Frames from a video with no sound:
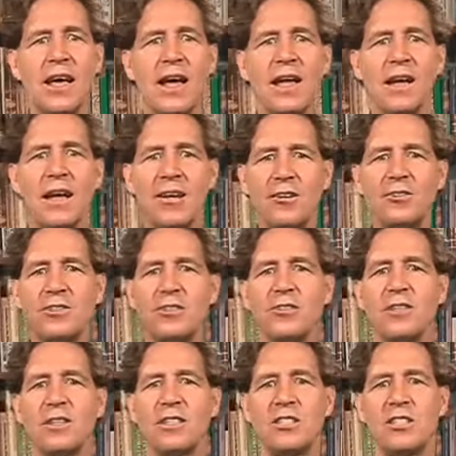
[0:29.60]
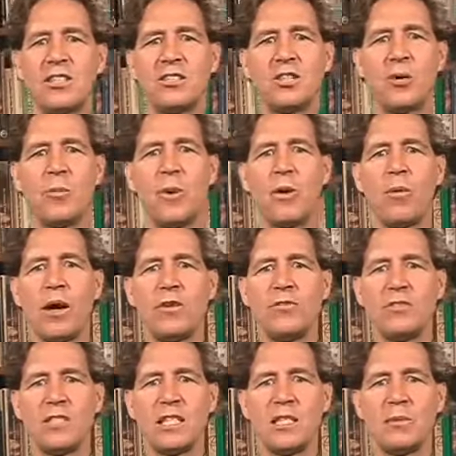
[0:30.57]
I don't do this just so my wife
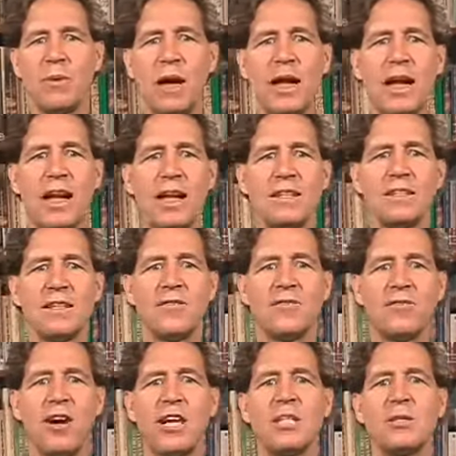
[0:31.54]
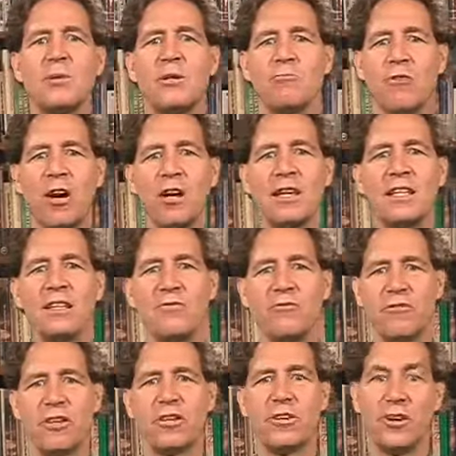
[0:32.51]
sees my hands and finds me rugged and
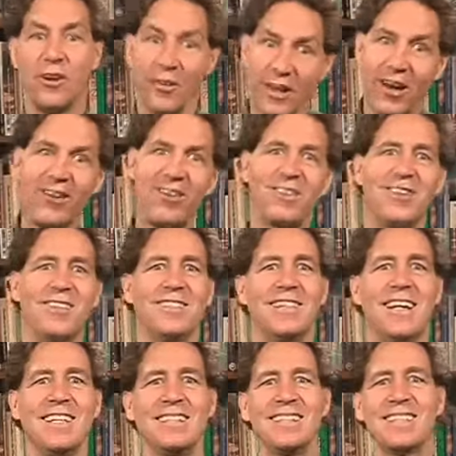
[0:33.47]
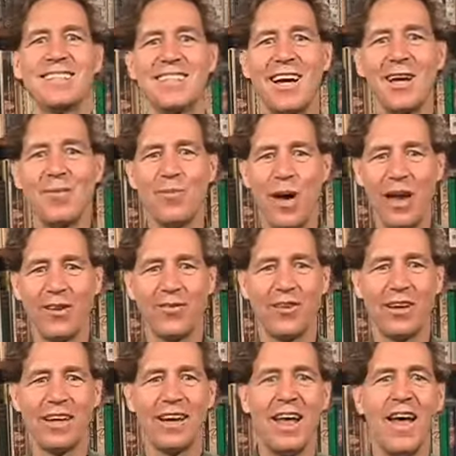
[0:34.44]
virile, although of course that's a side
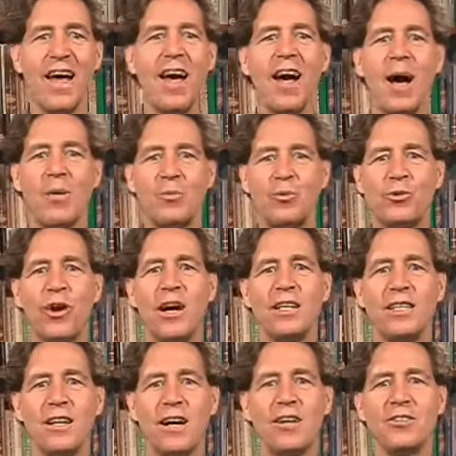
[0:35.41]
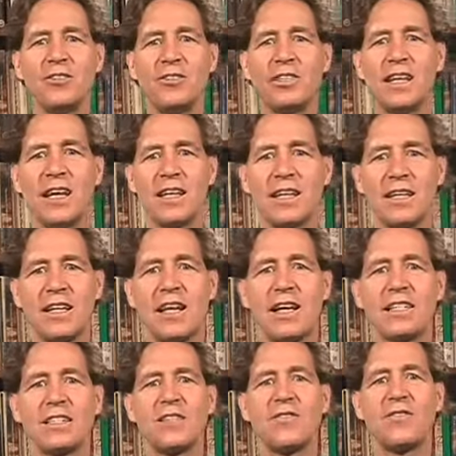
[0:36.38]
benefit. I'm trying to understand and
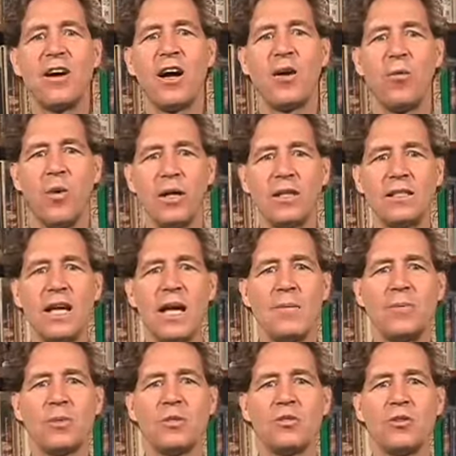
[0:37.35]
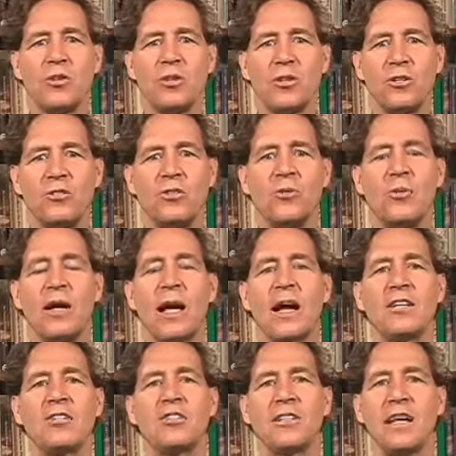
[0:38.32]
classify what type of soil do we
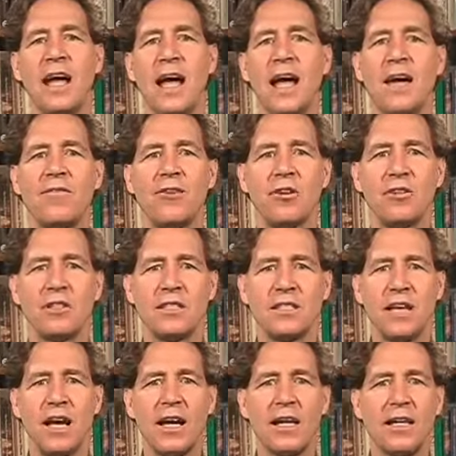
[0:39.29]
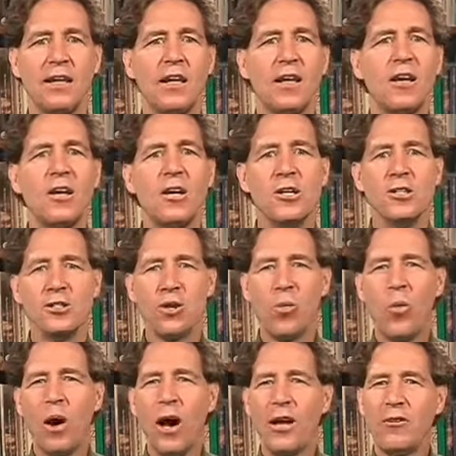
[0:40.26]
actually have on the site. So
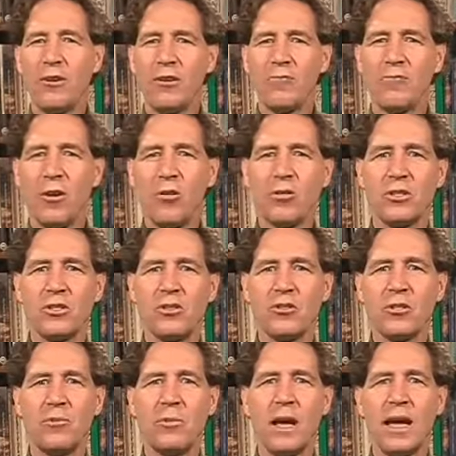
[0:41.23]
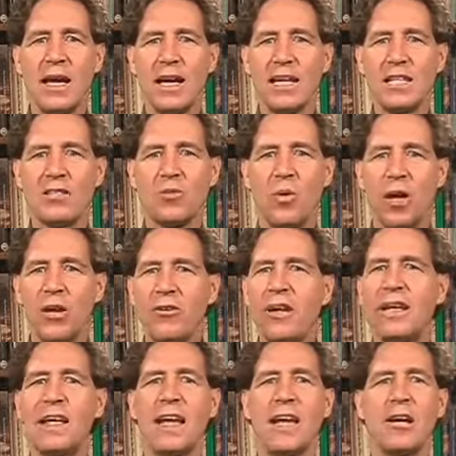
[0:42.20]
why do I roll the dirt in my hands? Why do I
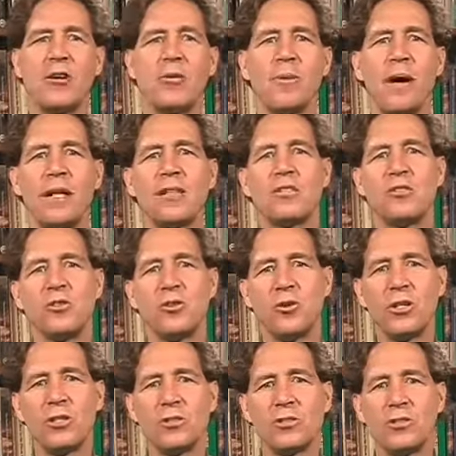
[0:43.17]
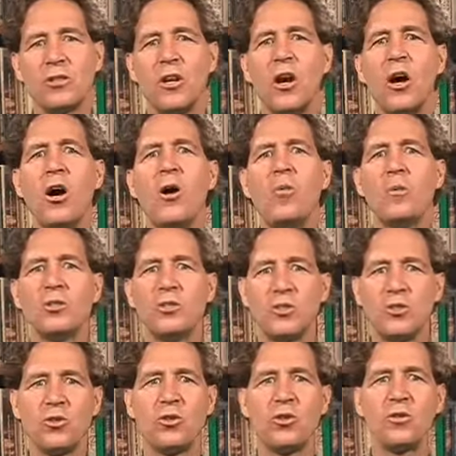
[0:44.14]
care about the soils? Well,
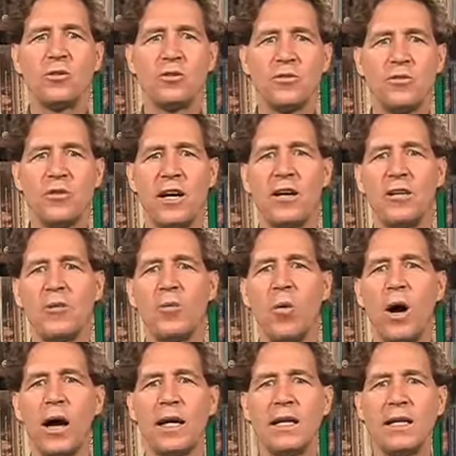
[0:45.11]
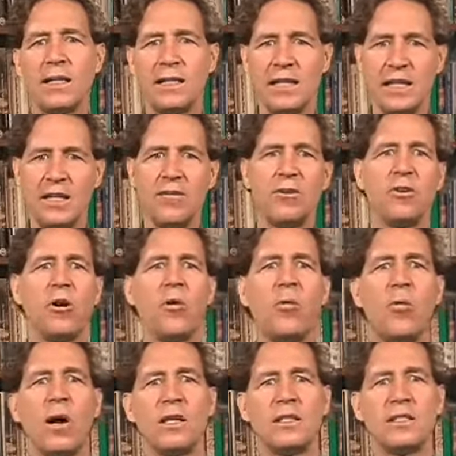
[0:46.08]
soils vary widely even on
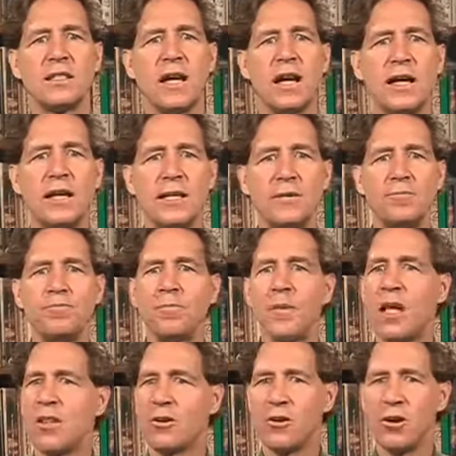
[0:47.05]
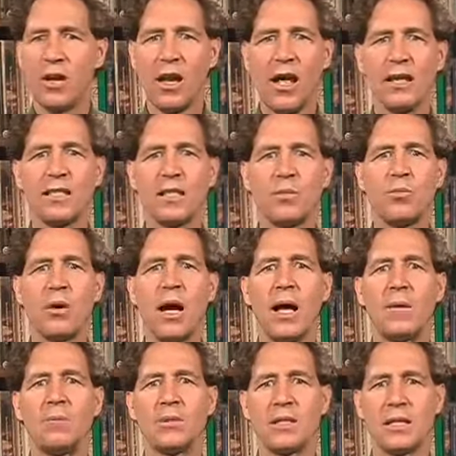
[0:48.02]
one site. There are lots of
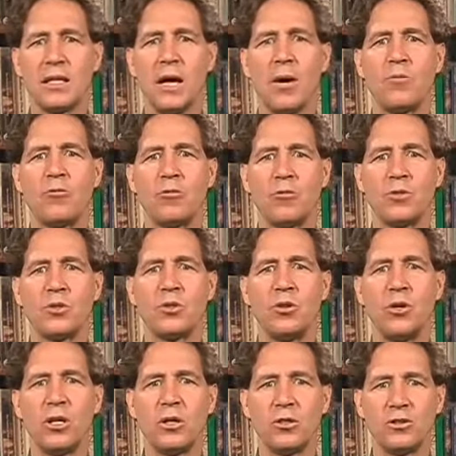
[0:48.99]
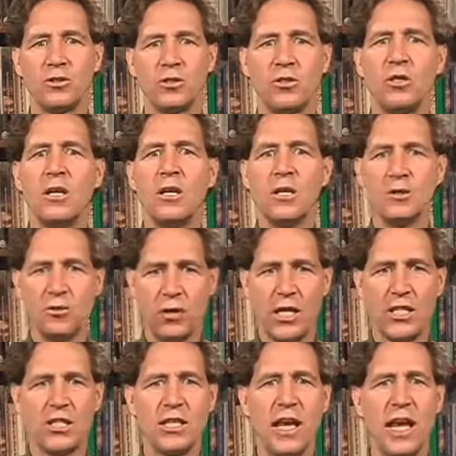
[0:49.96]
problems that come from soils:
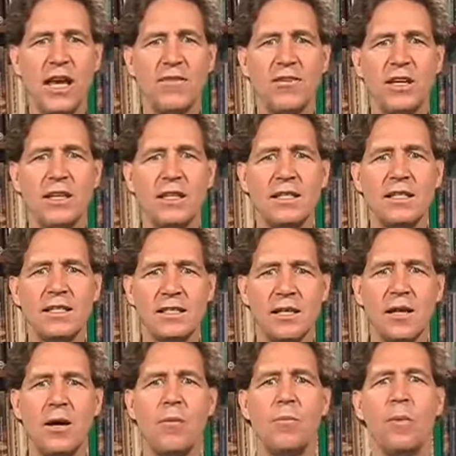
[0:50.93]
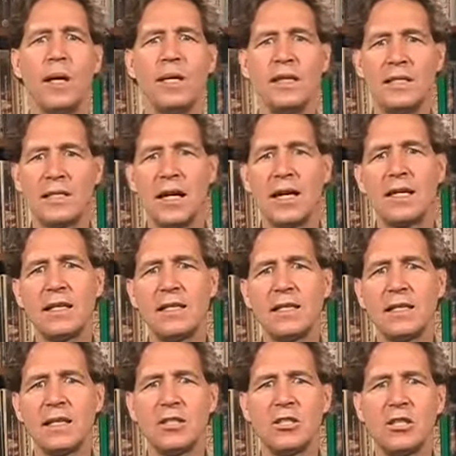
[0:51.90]
trench cave-ins, muddy site
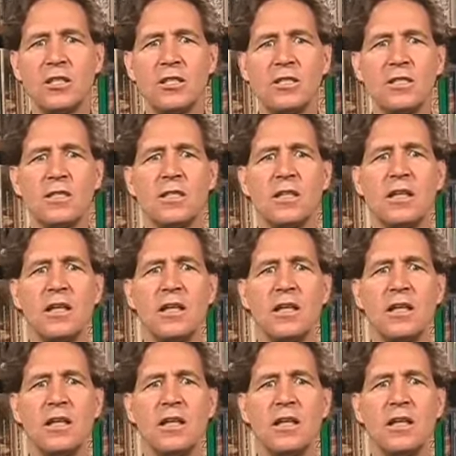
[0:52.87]
conditions,